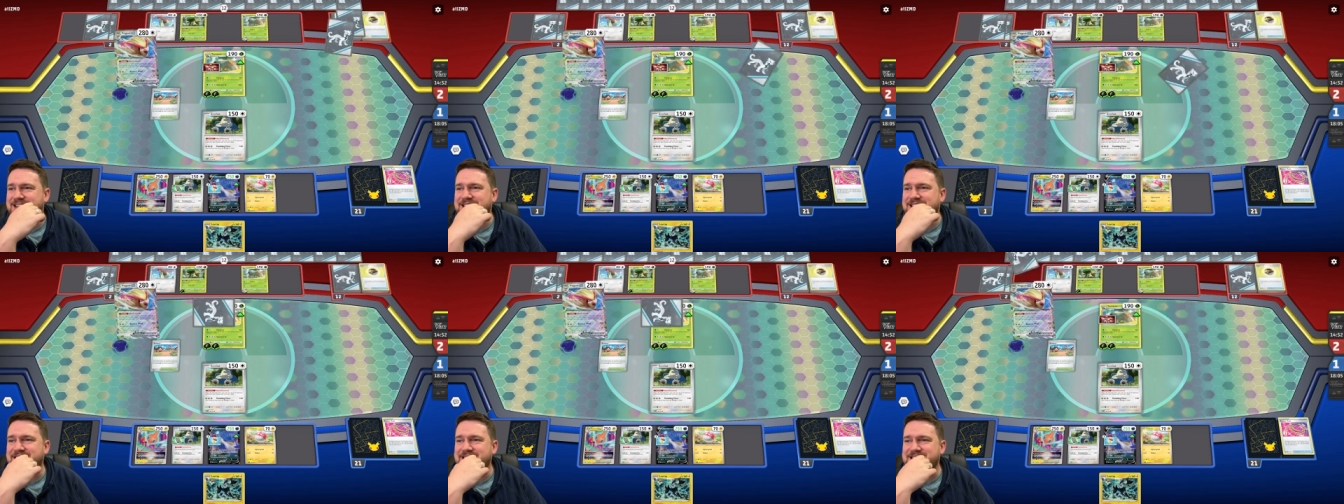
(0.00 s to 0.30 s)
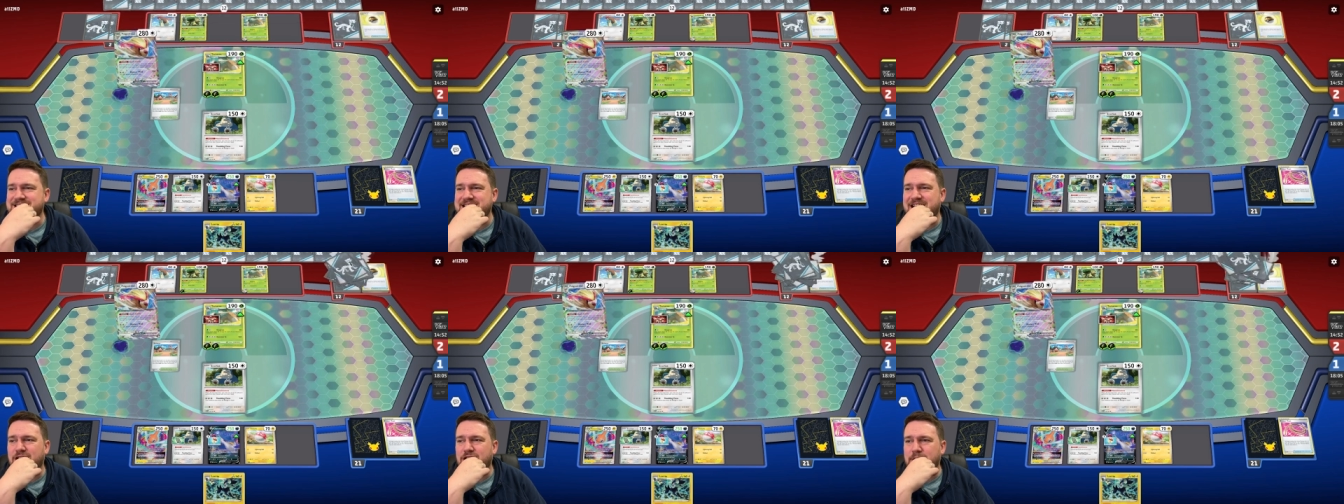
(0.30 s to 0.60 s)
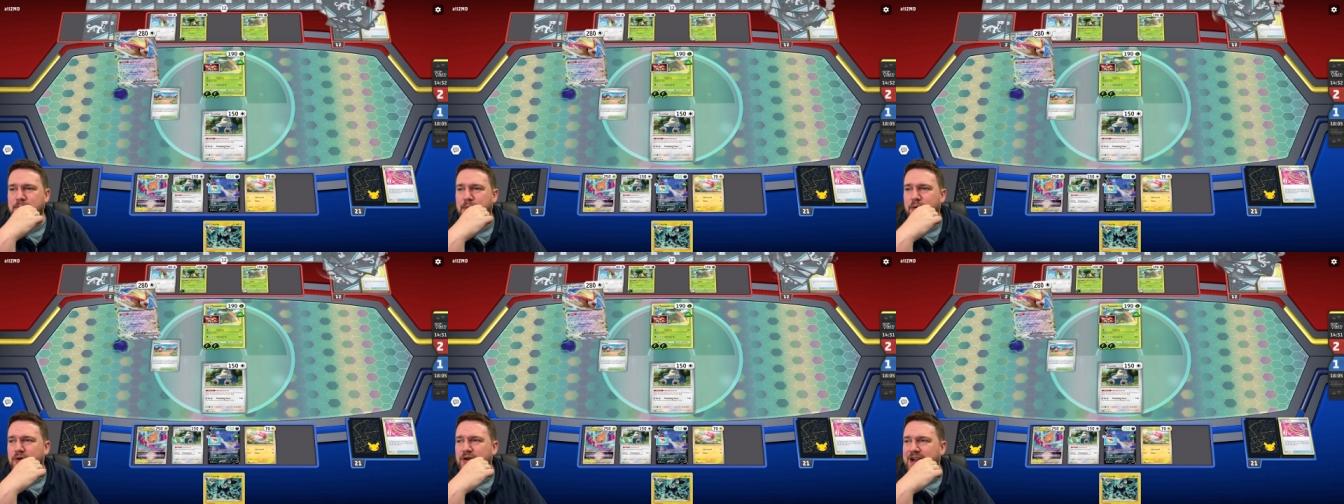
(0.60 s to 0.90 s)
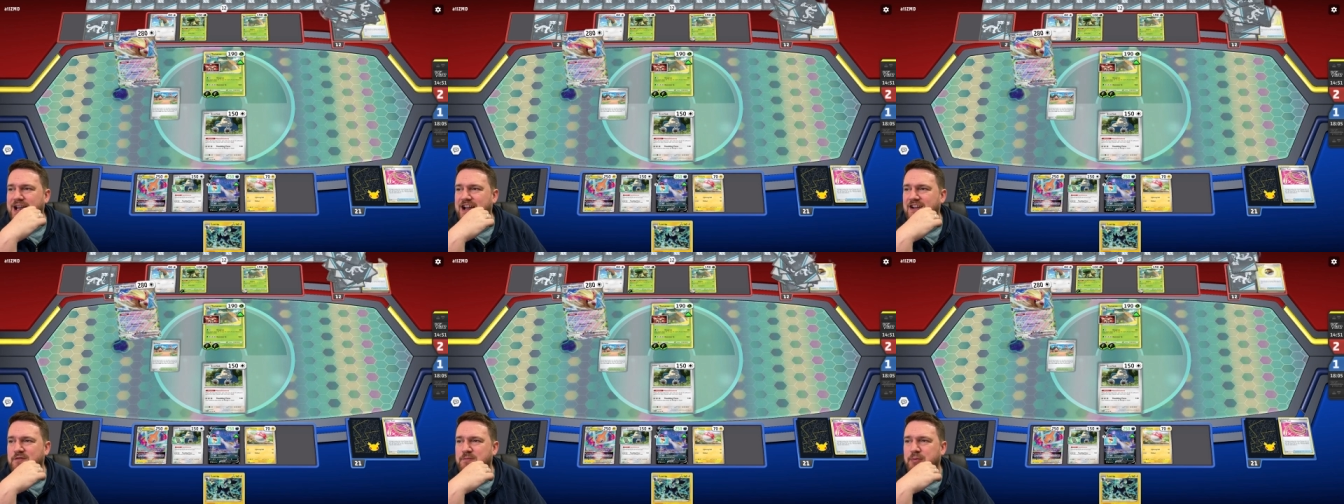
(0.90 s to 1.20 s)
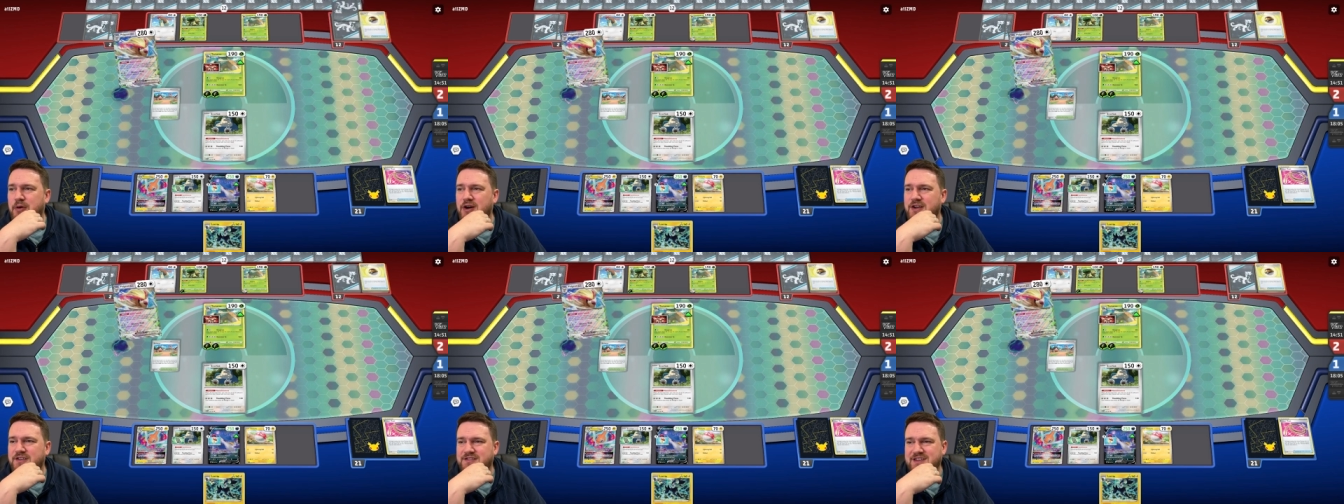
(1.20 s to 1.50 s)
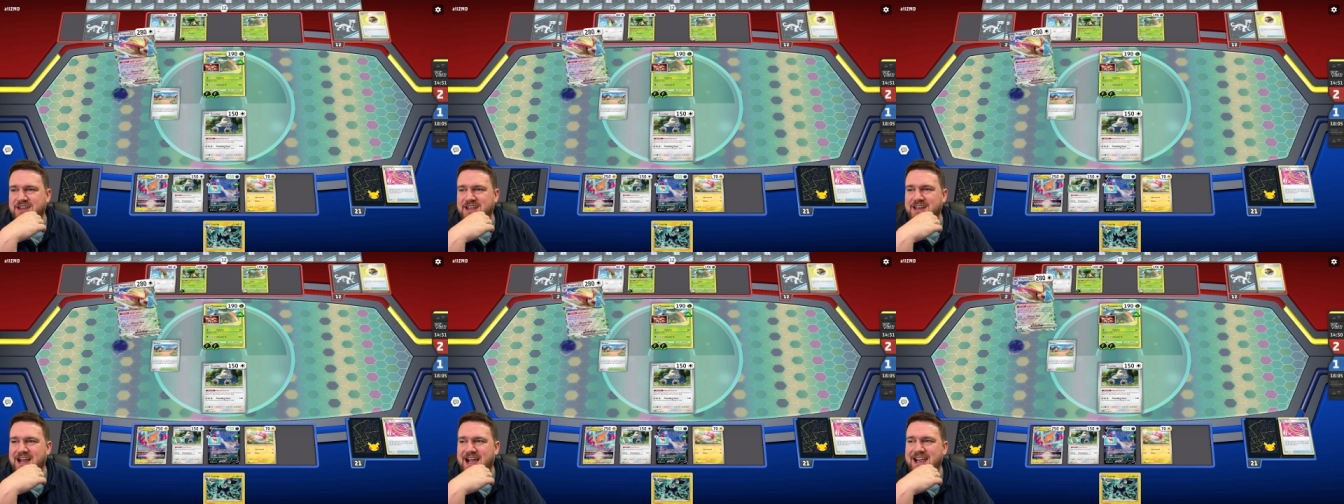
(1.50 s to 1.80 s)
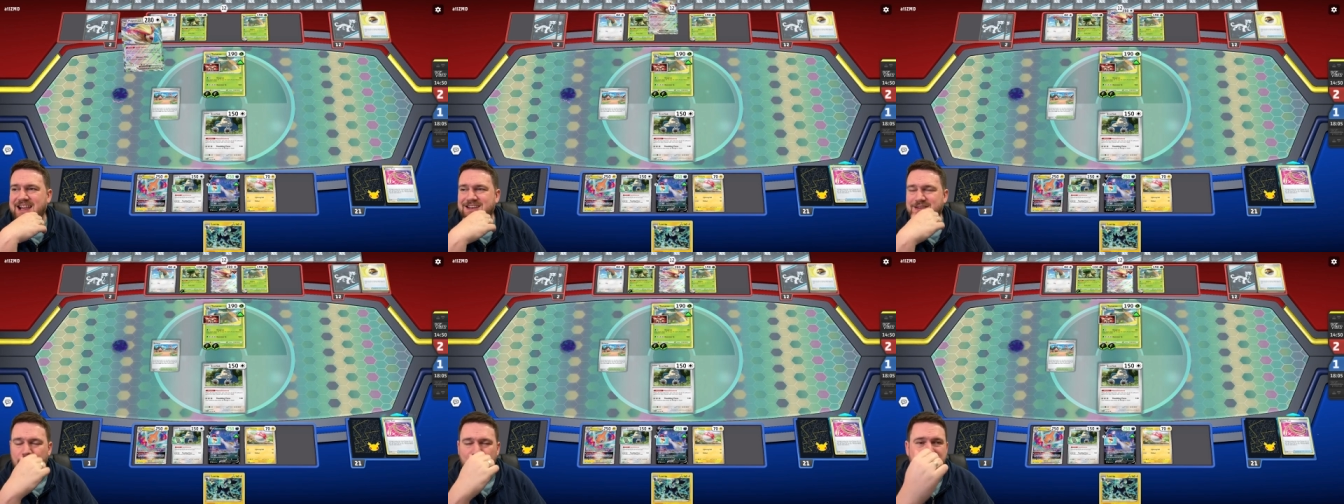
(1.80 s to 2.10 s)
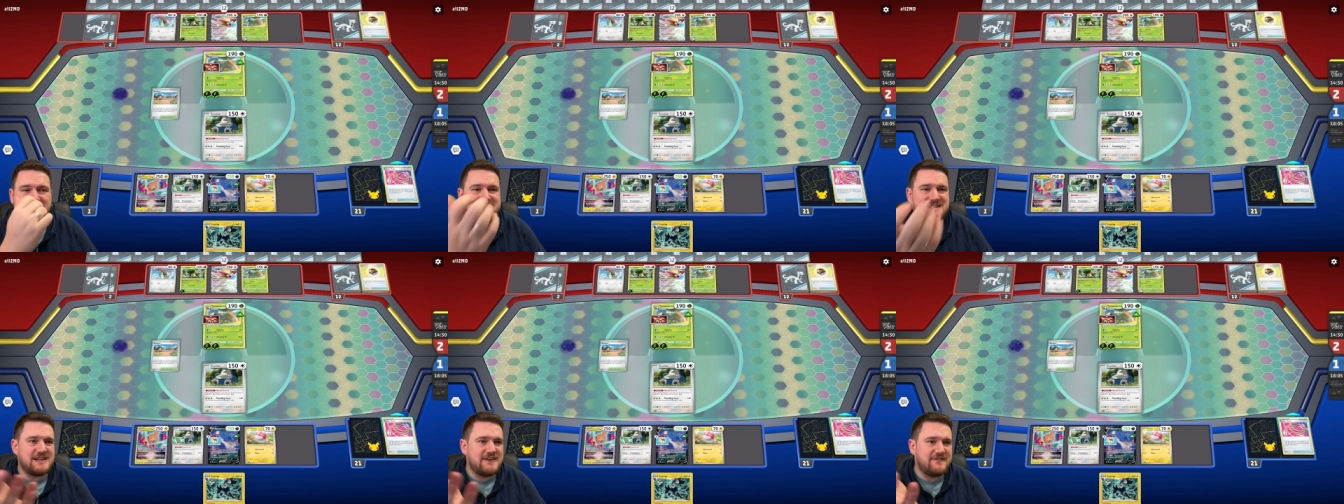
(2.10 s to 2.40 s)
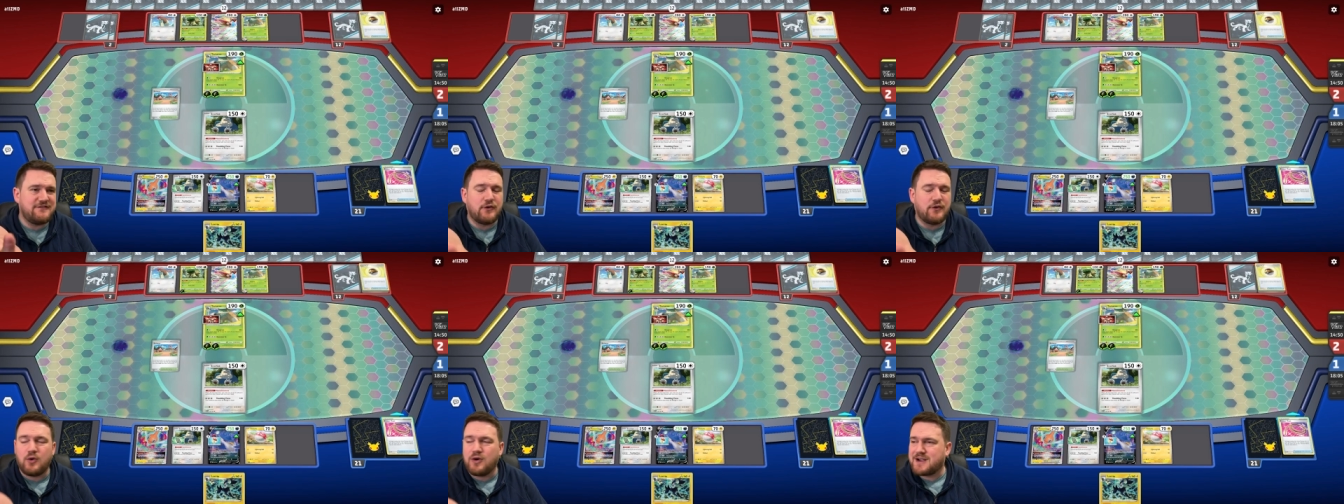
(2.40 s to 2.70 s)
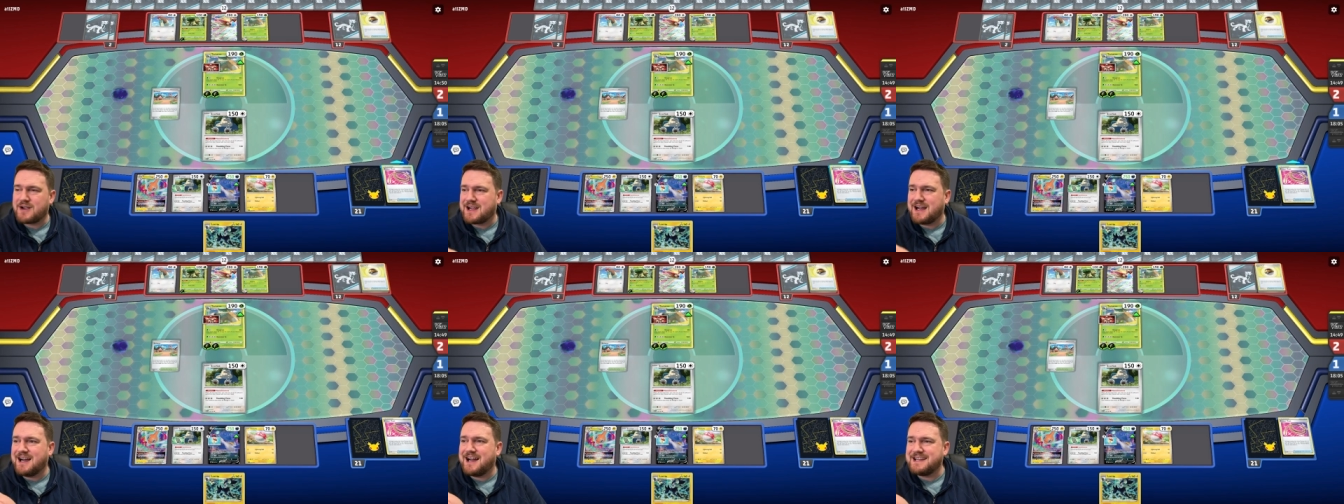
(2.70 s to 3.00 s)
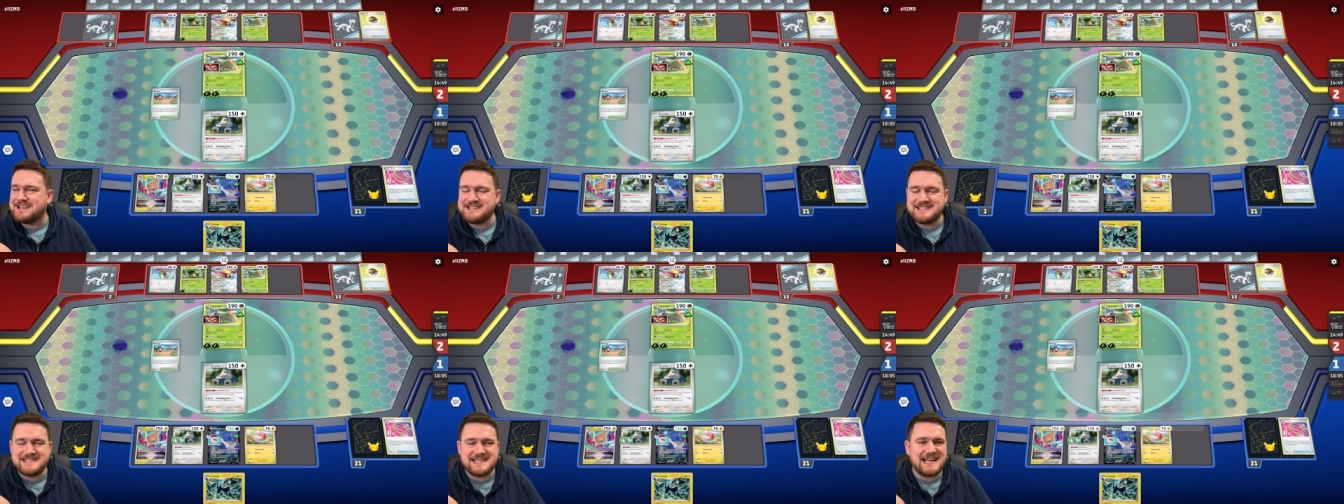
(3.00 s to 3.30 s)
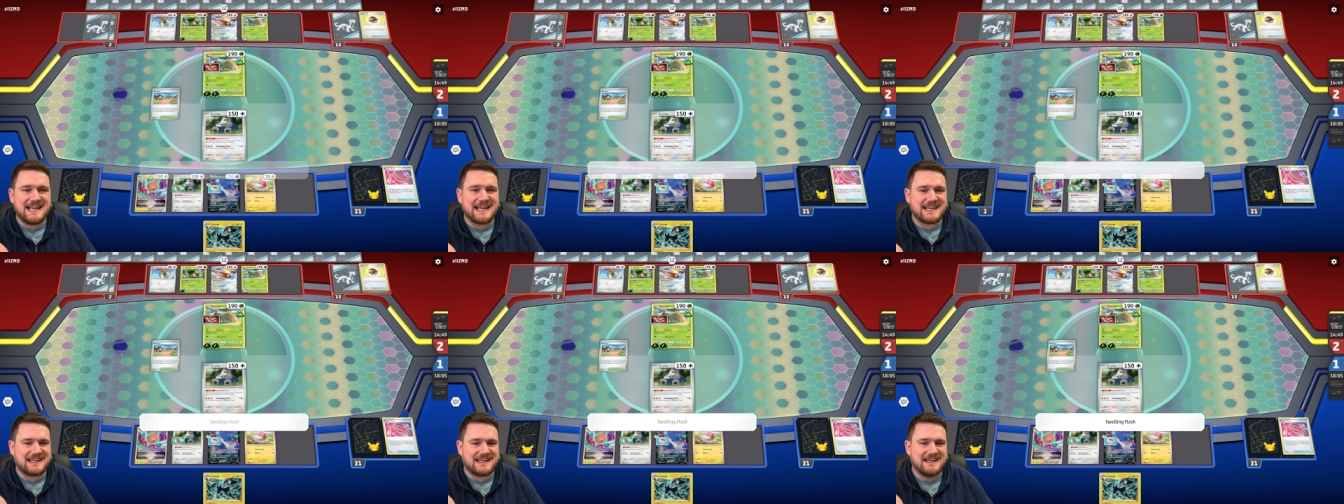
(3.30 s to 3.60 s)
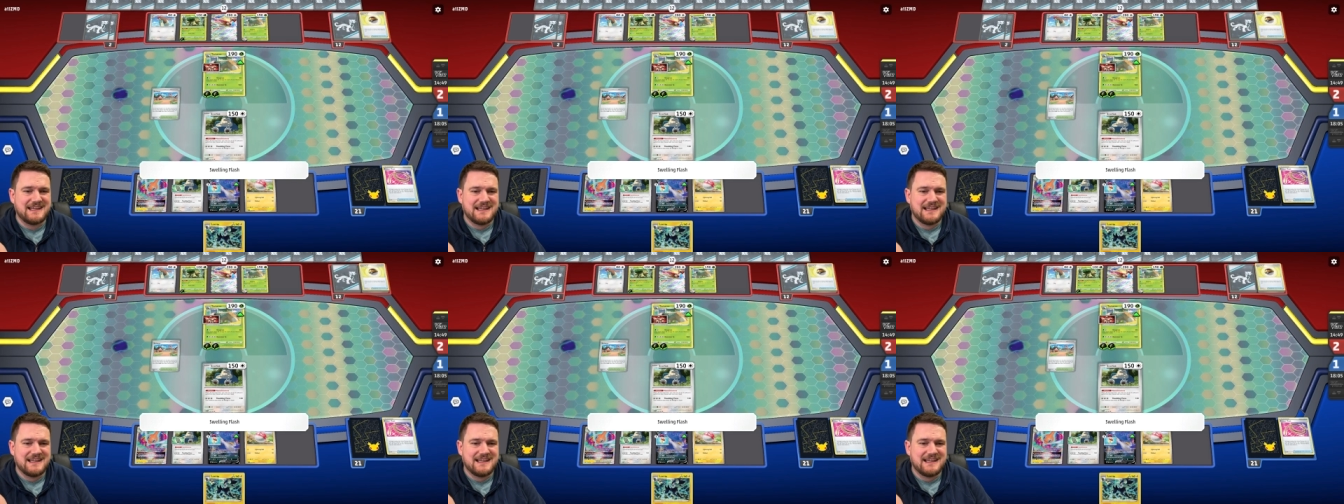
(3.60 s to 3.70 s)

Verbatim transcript: Does our opponent have Boss in a 24-card deck?